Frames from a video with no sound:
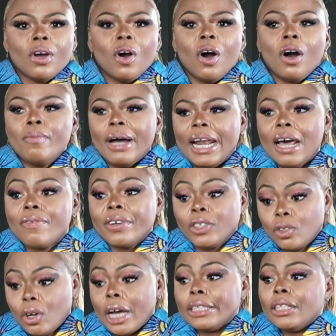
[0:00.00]
all my life as,
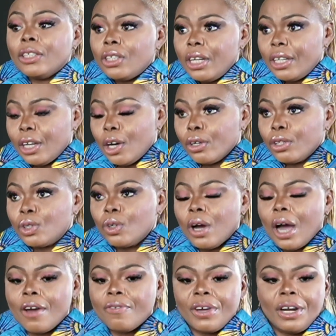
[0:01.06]
as a teenager also
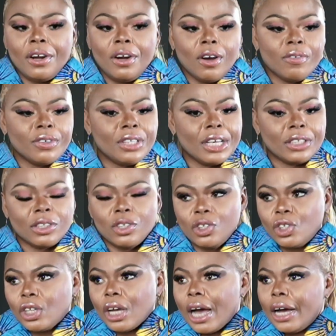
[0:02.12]
I fell in love with Destiny's
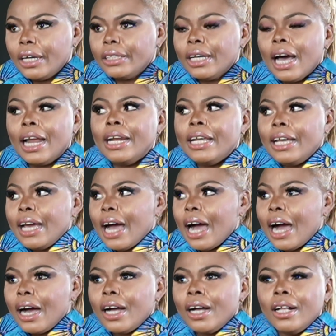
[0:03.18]
Child,
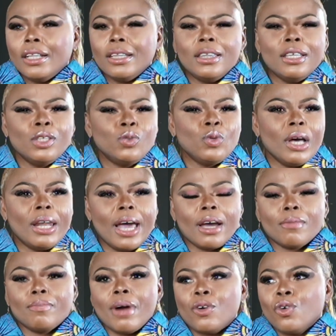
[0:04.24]
Aaliyah. Mm. These were like
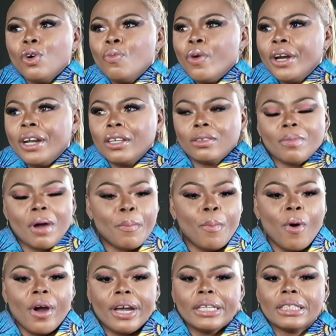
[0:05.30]
my role models, my
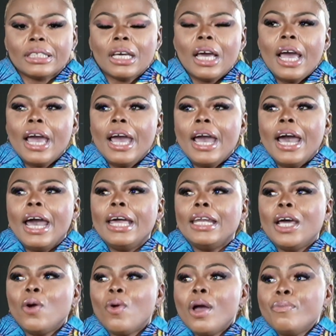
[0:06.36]
points. And
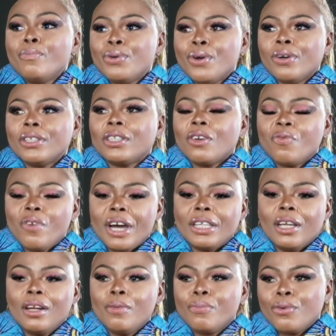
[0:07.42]
then when Beyonce
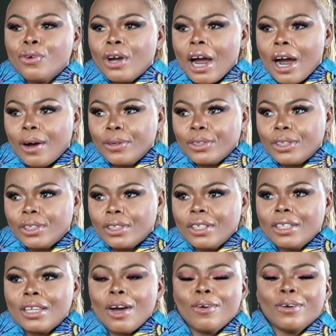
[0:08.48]
finally broke out,
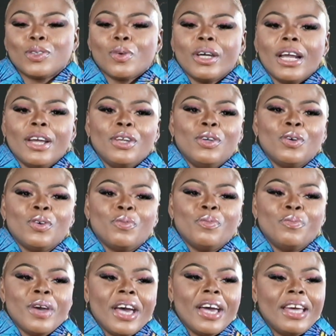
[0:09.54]
From that was when I knew,
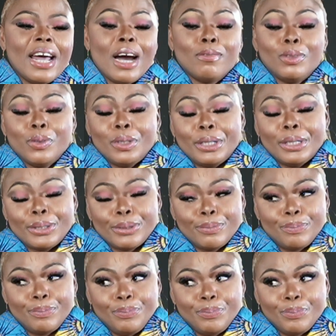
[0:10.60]
And eh, I'm doing this.
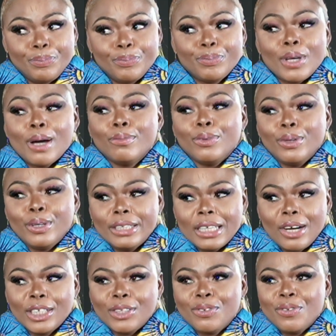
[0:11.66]
Mm. I'm doing this.
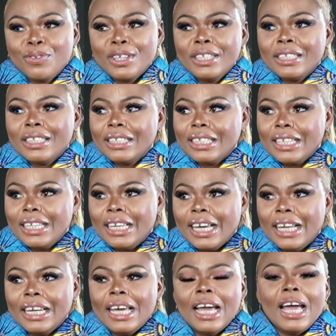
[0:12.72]
I was 15, 16
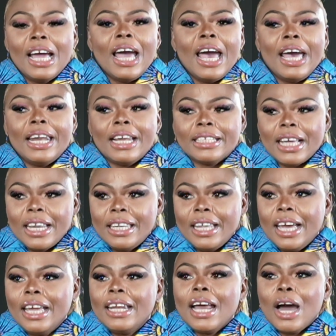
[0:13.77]
then. And as at
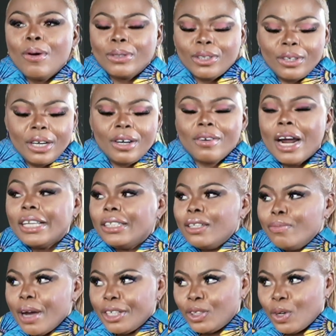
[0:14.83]
then, I was already writing
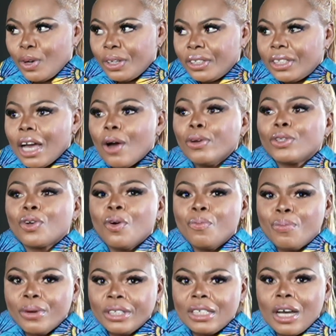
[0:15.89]
my songs. I was mm.
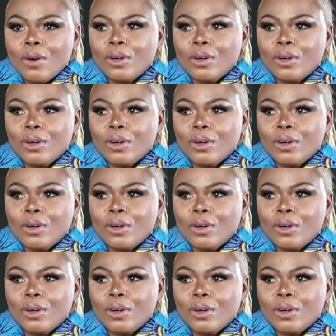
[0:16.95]
composing, I